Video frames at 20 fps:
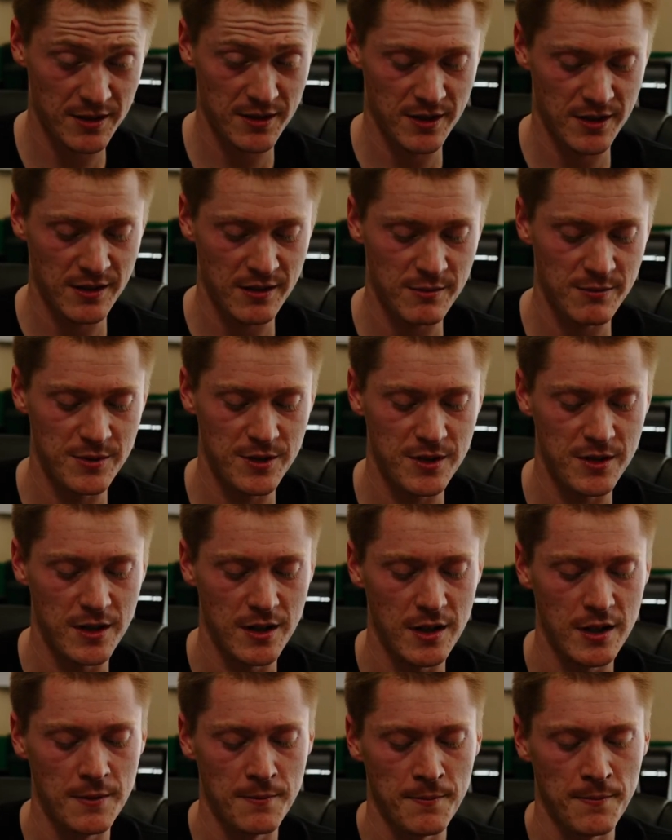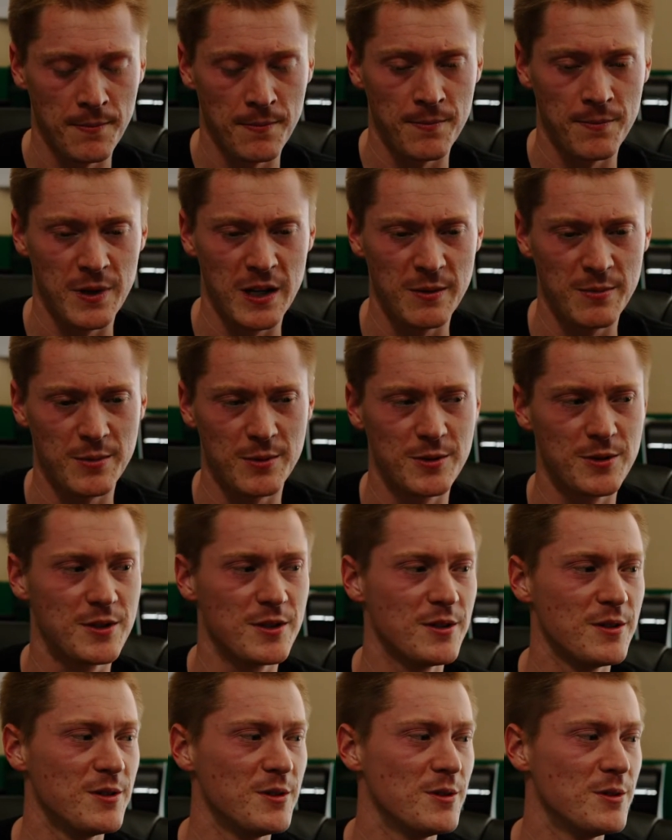times people
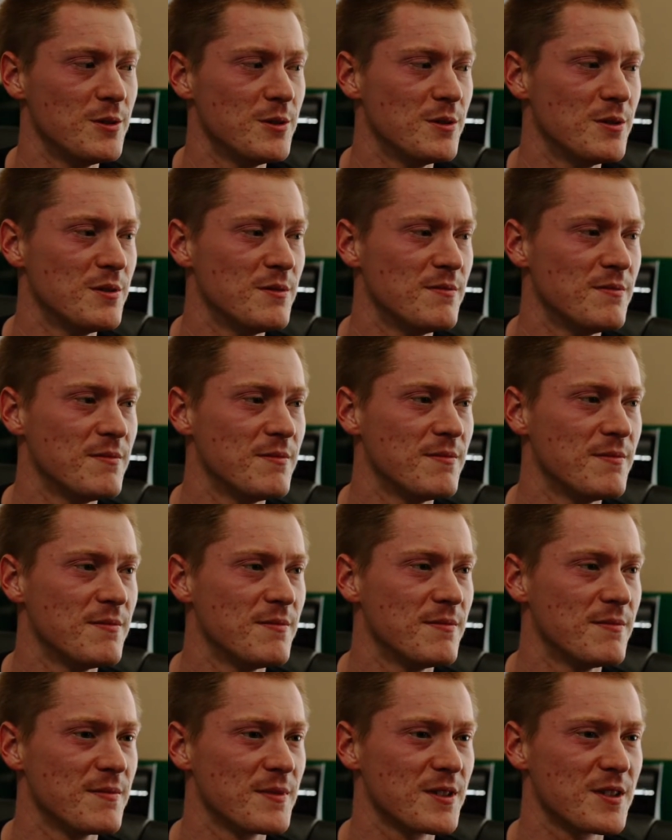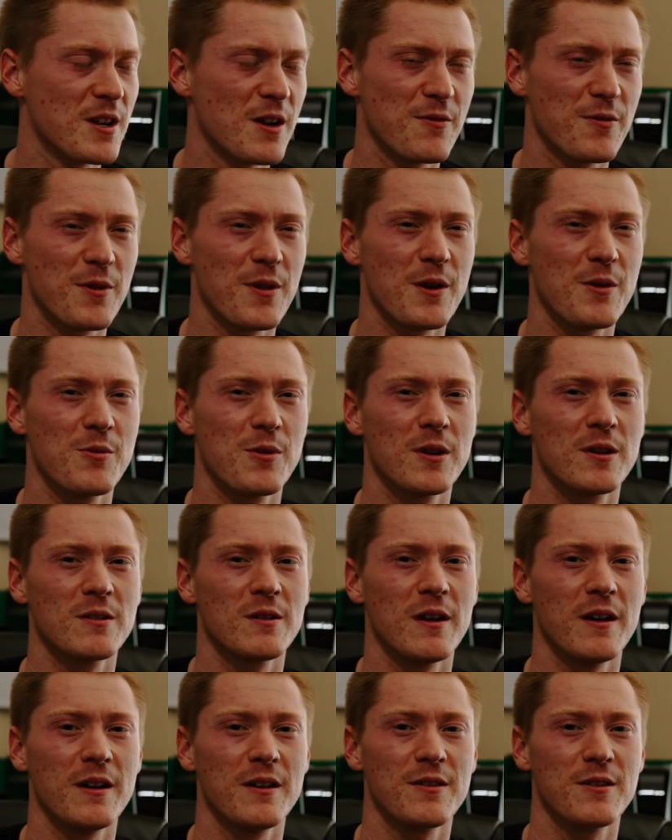do stuff where they wear
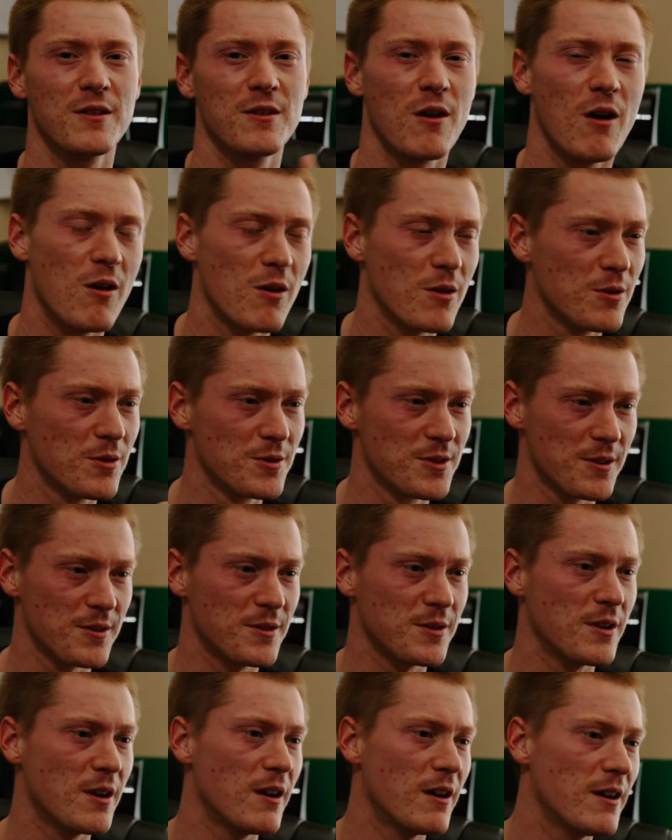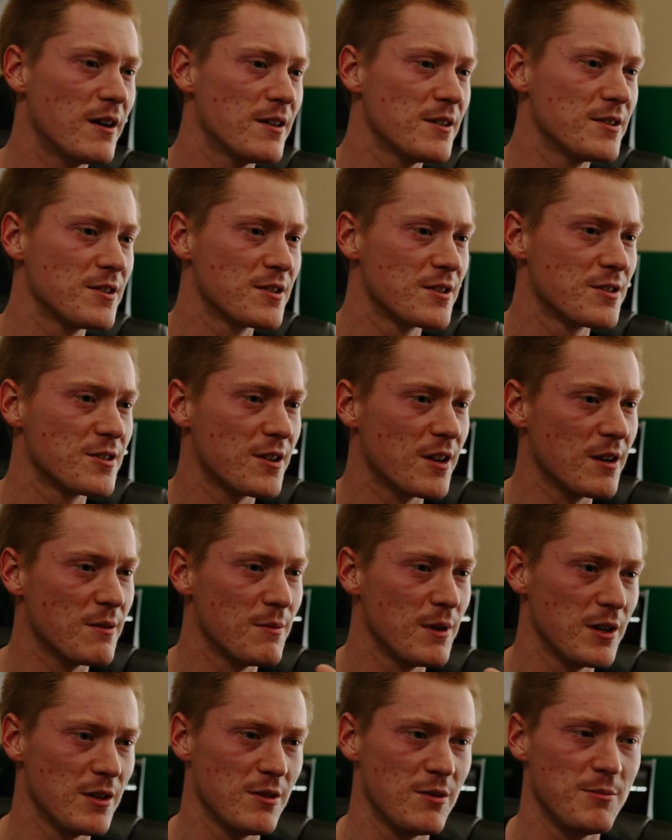like the goggles on their eyes to try to
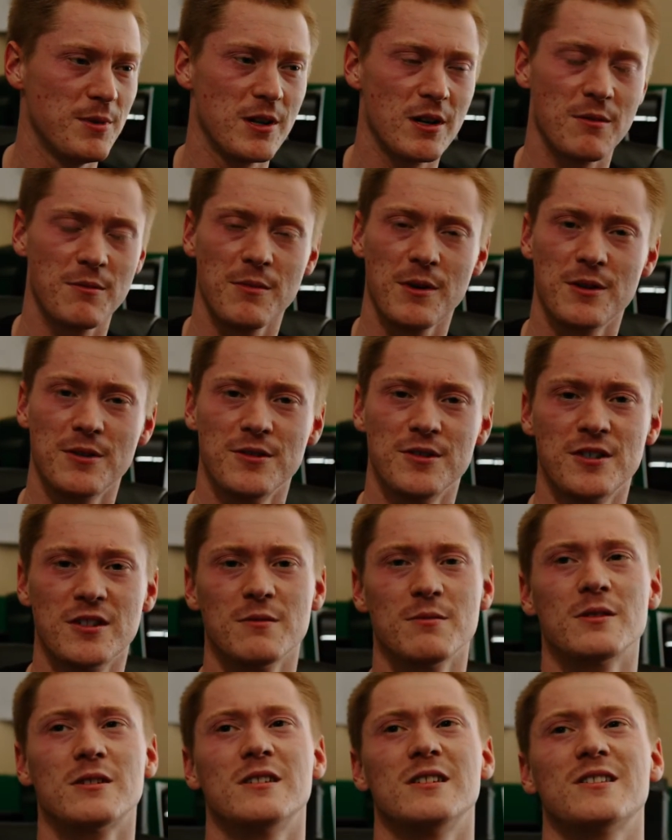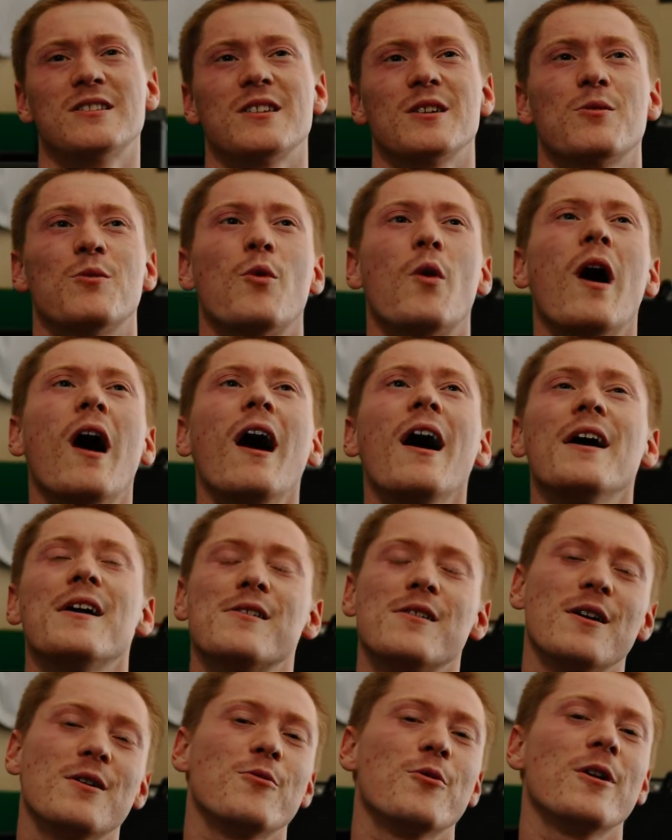make you become a better dribbler and it's like why you're
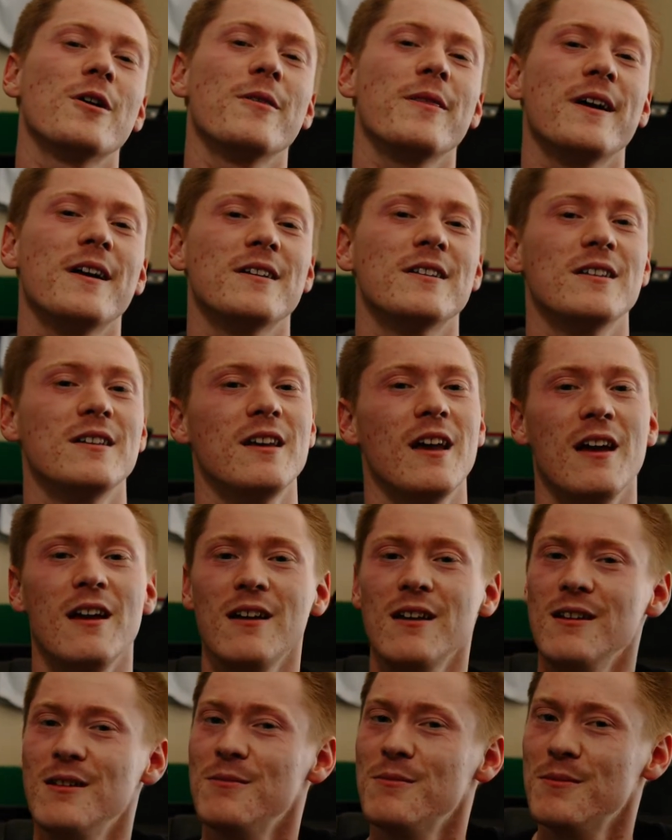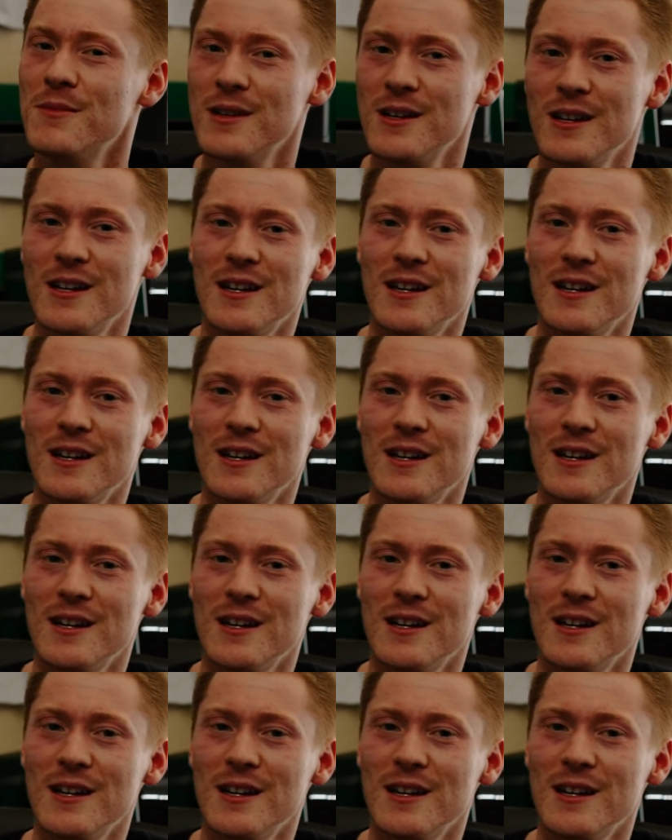not wearing that in a game